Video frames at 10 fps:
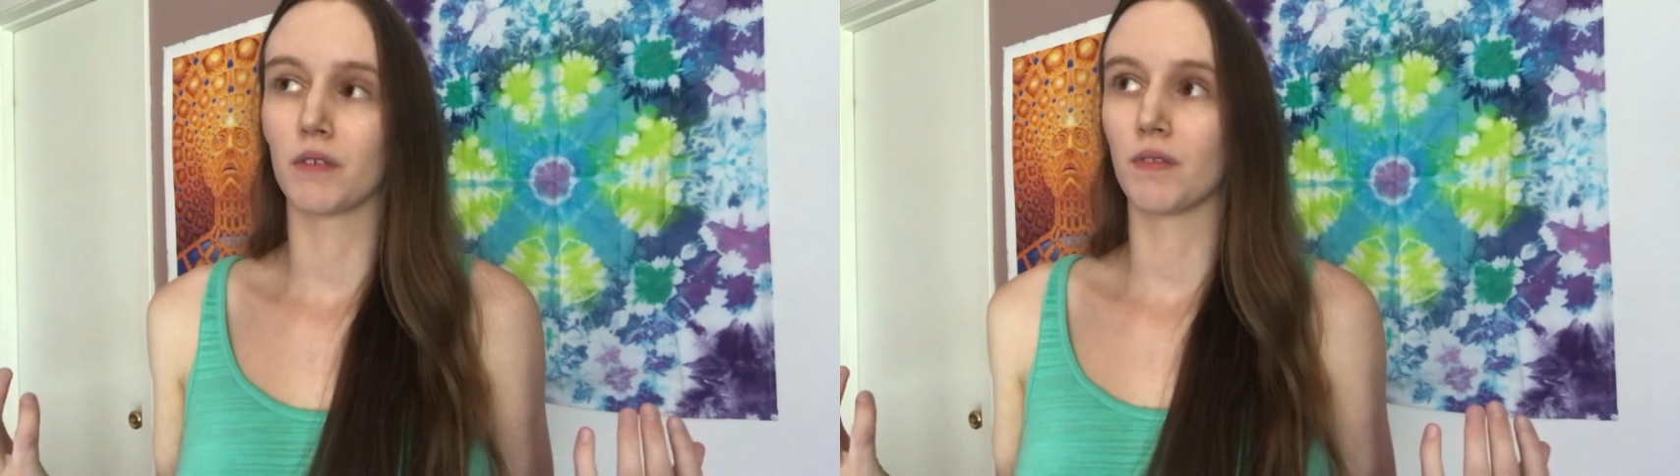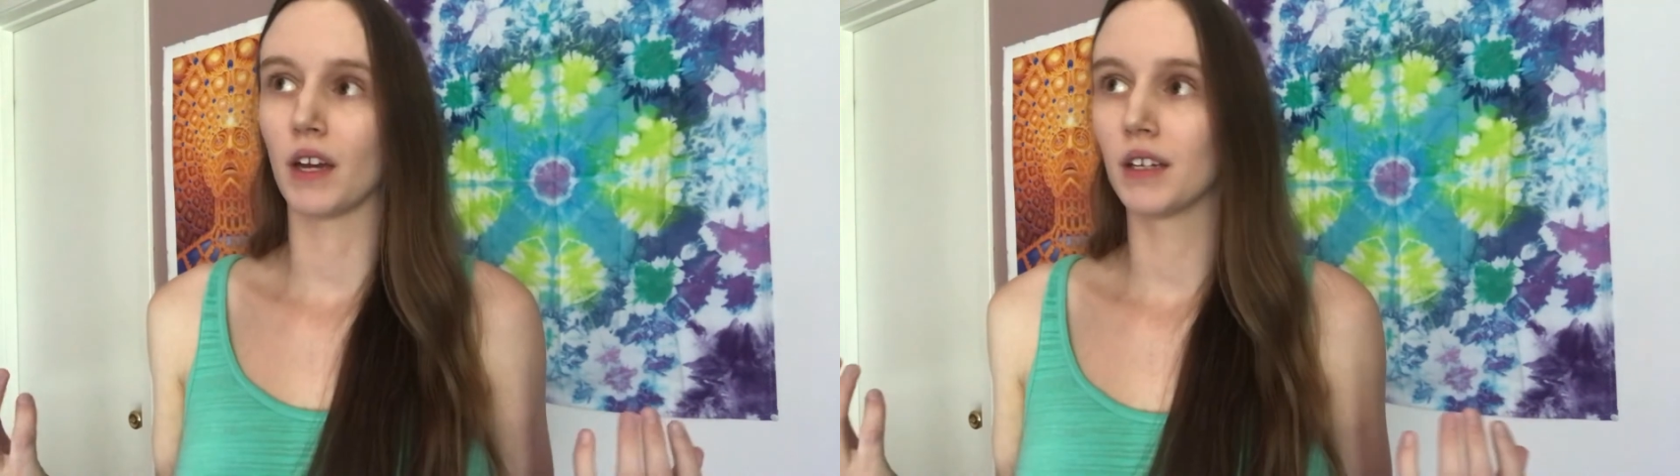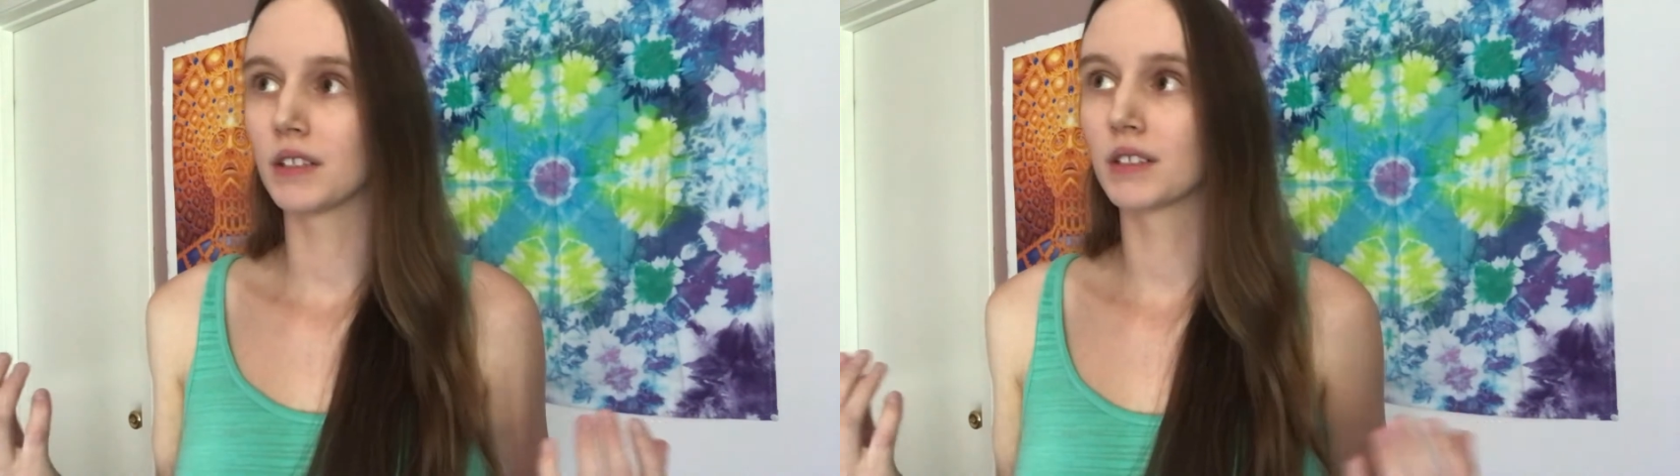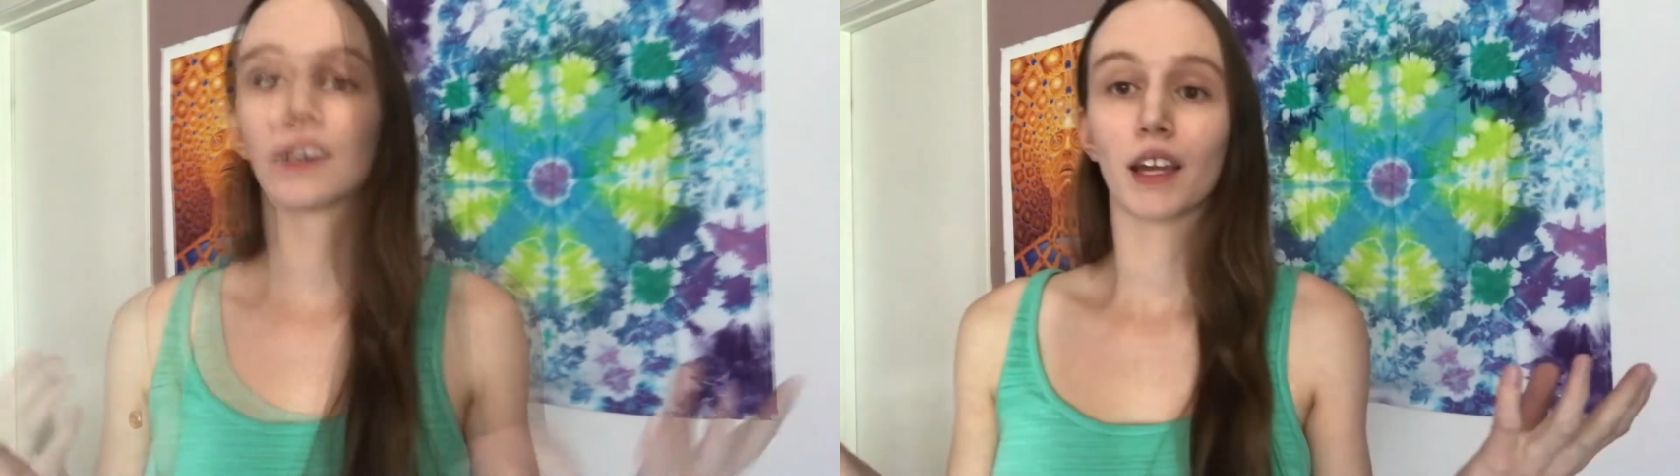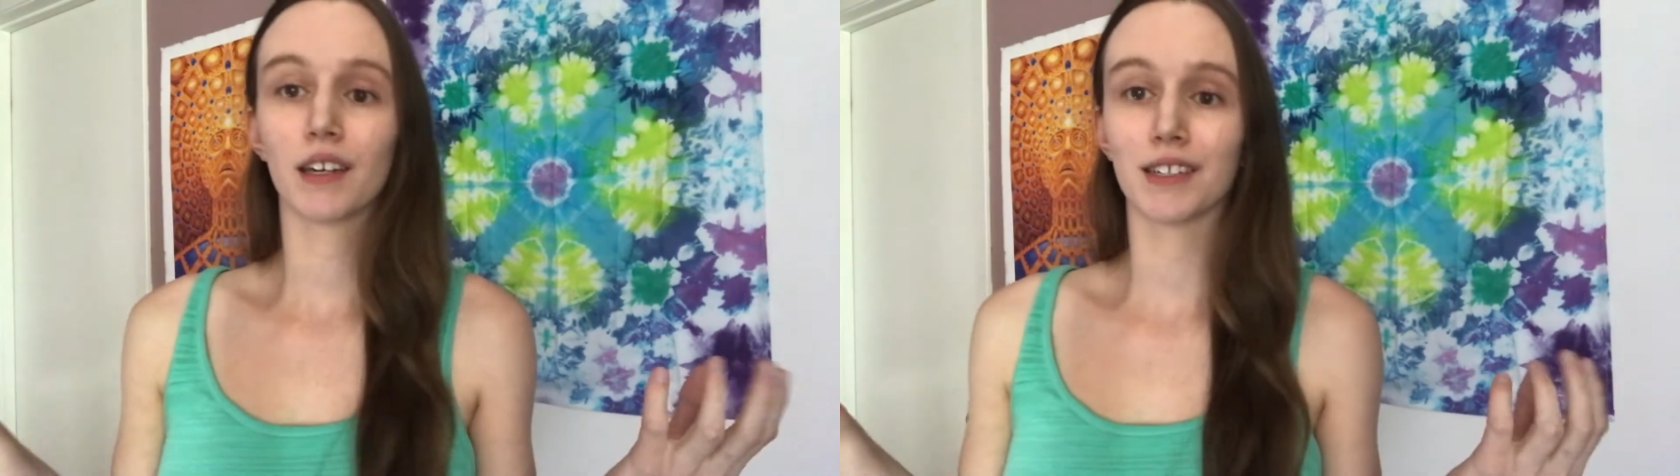of this.
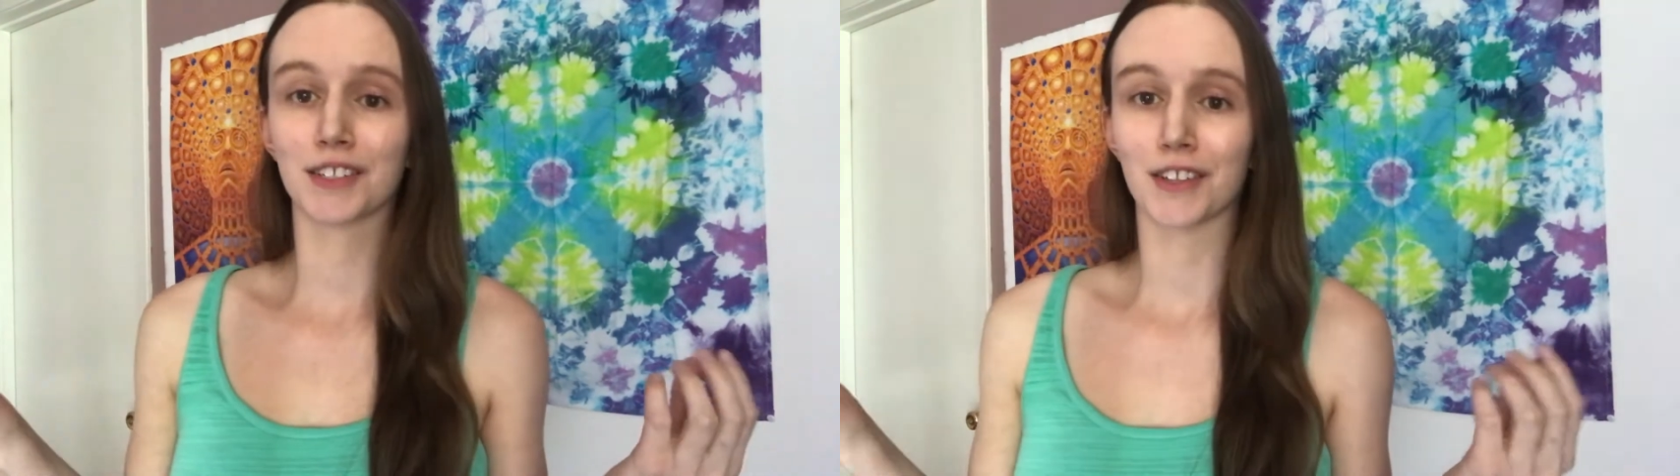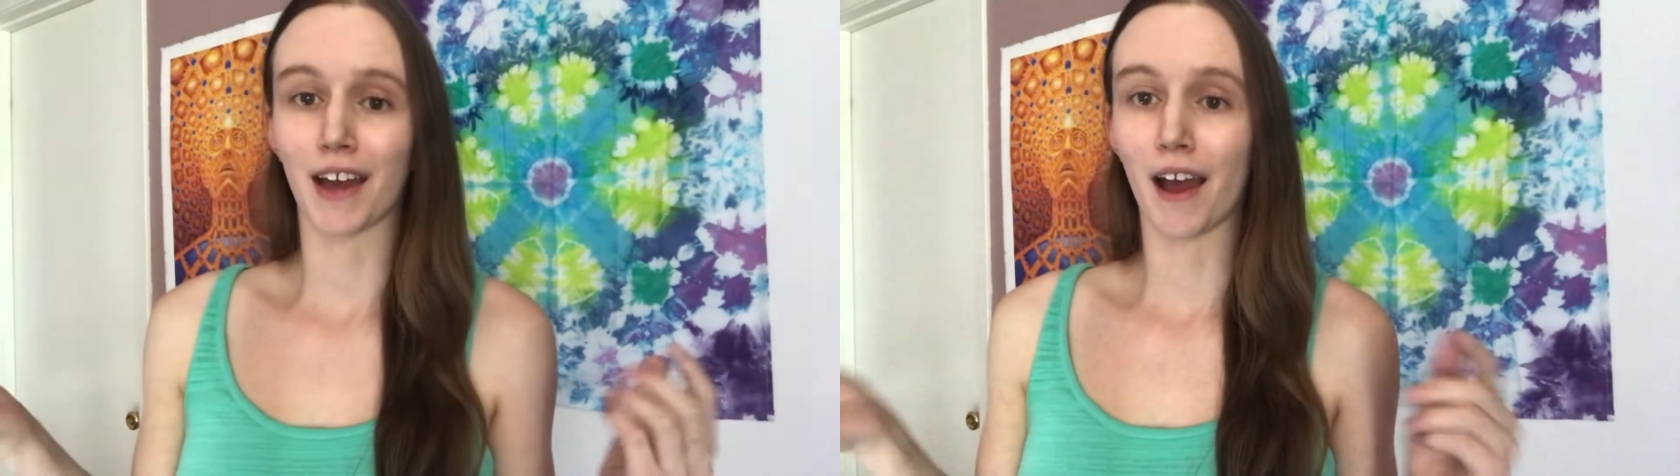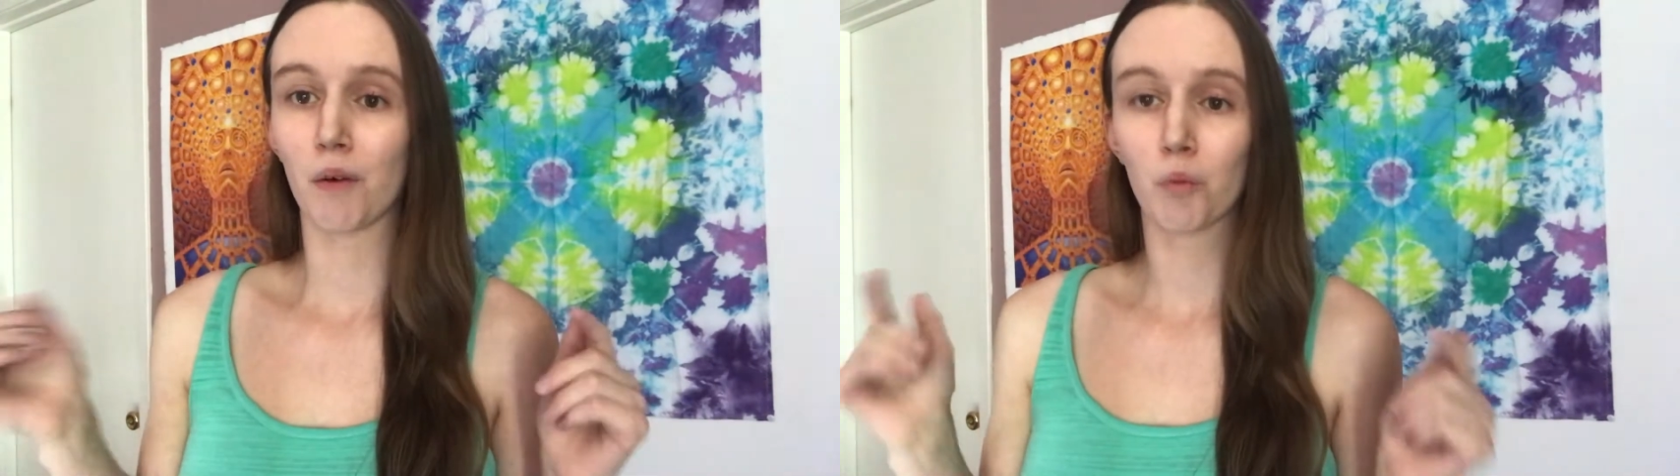Getting into that,